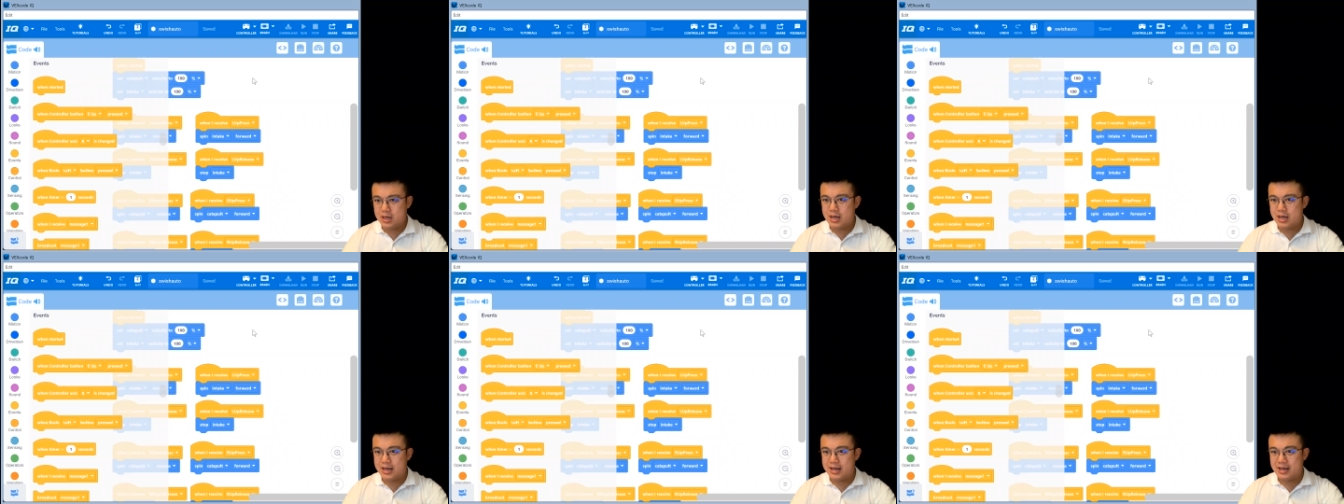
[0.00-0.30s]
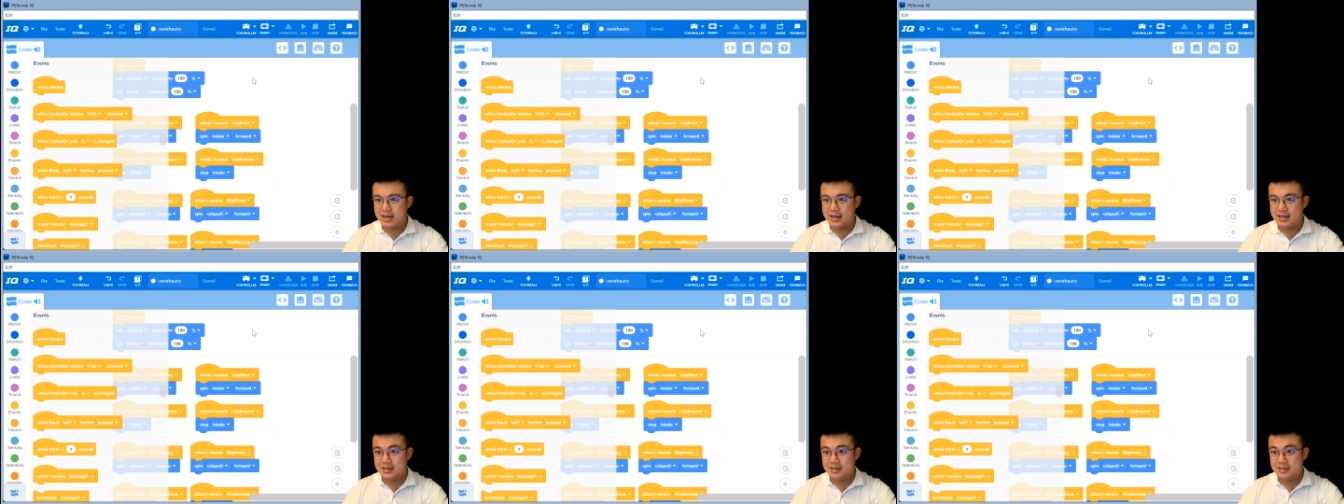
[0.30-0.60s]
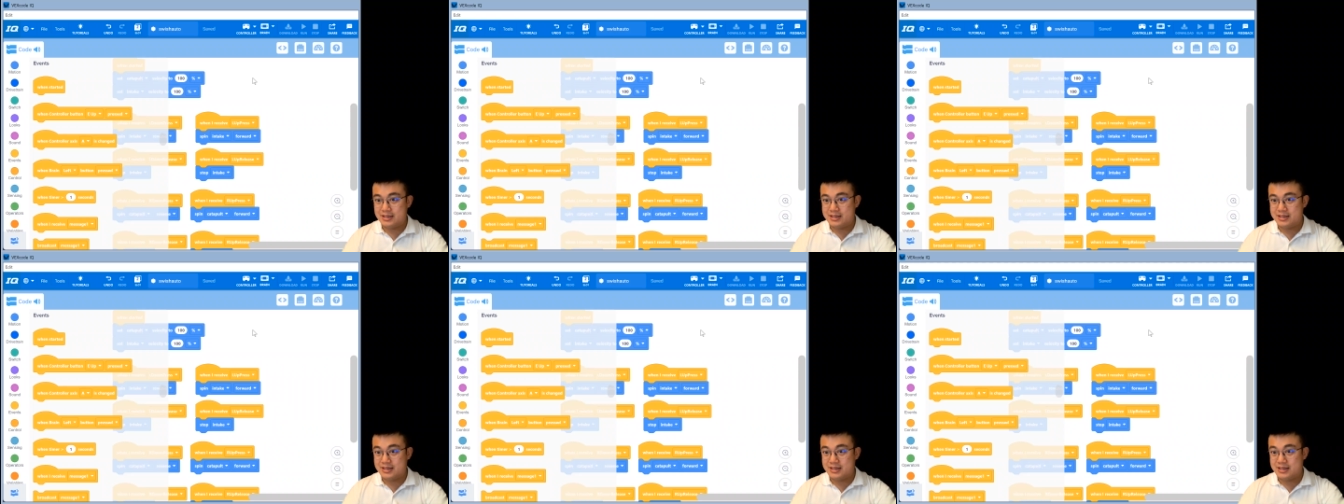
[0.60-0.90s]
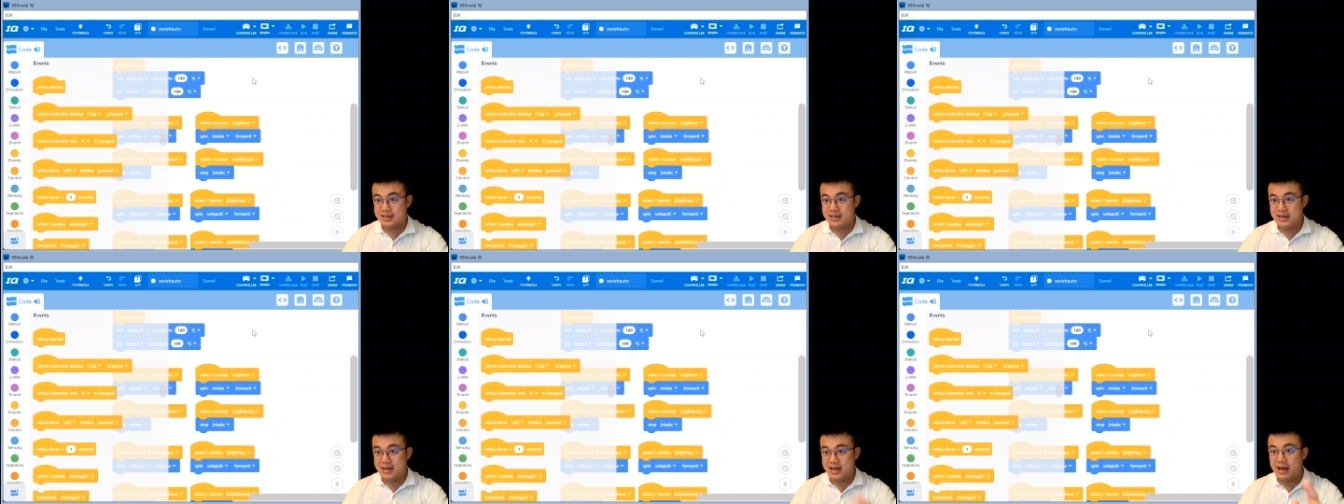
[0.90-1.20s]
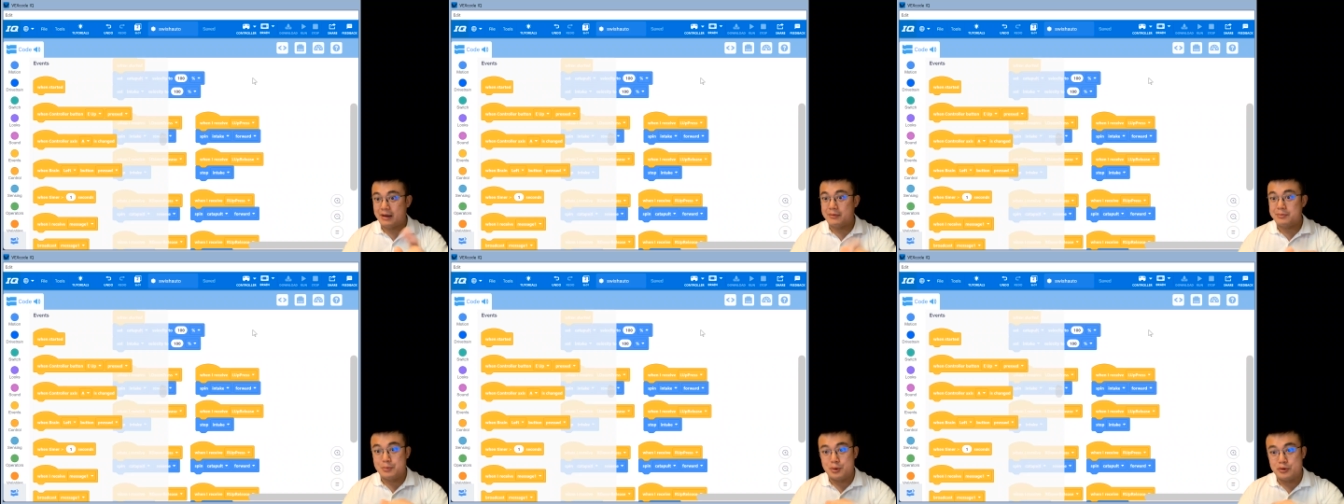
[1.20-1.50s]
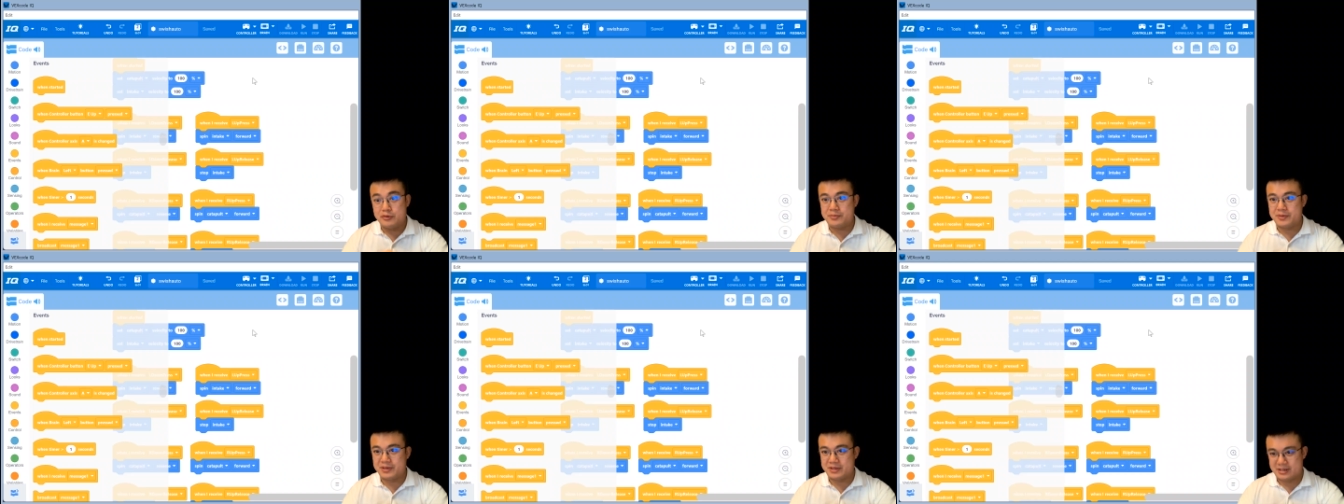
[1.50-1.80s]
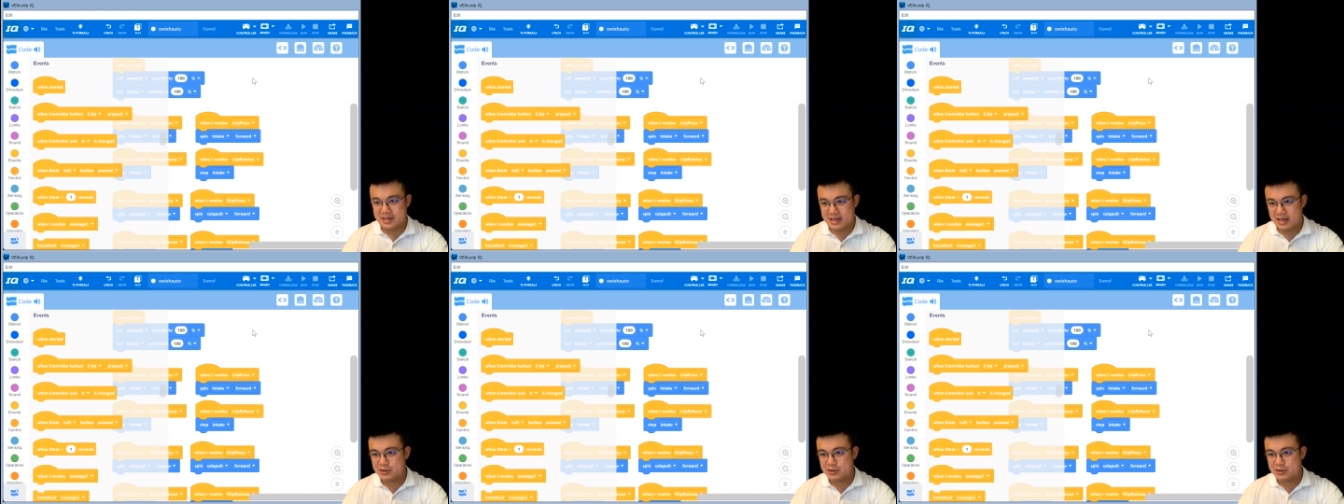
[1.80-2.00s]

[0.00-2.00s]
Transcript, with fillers: uh, our movement,